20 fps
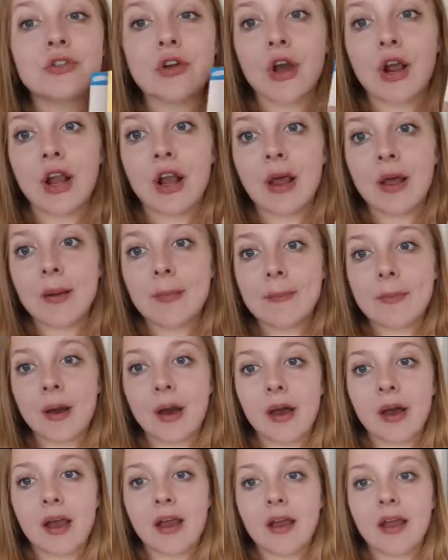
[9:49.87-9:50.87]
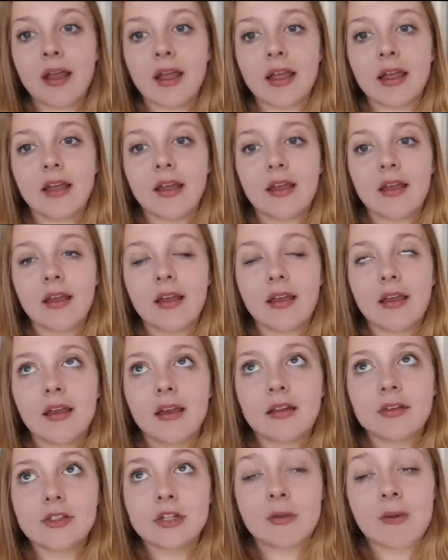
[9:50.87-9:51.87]
Chocolate by
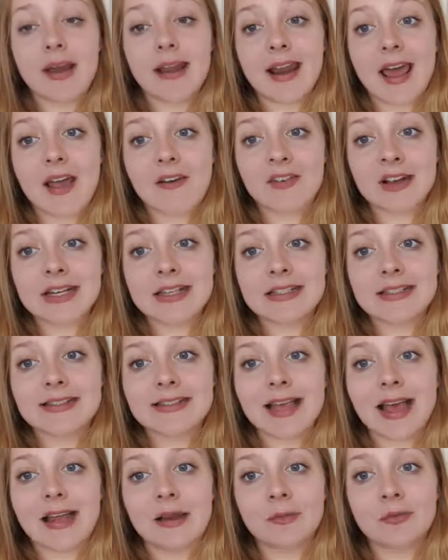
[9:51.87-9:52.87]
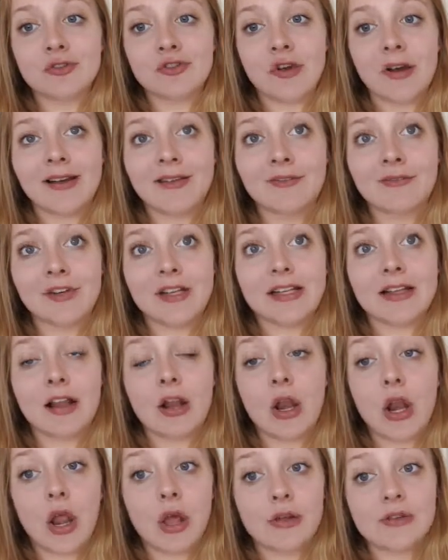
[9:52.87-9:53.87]
Joanne Harris, and I'm trying to
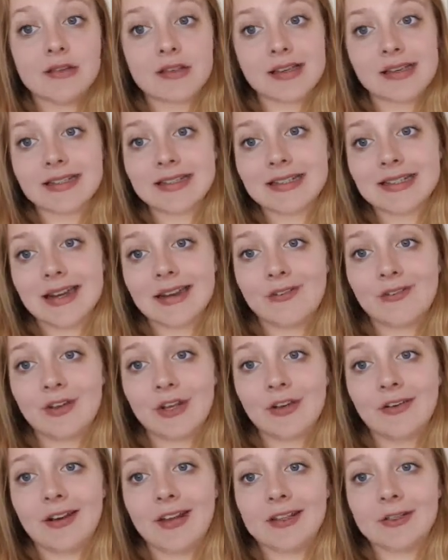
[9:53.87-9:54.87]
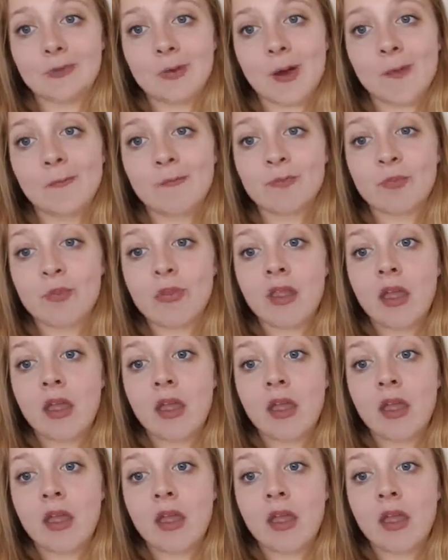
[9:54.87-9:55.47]
read loads of that today for uni as well.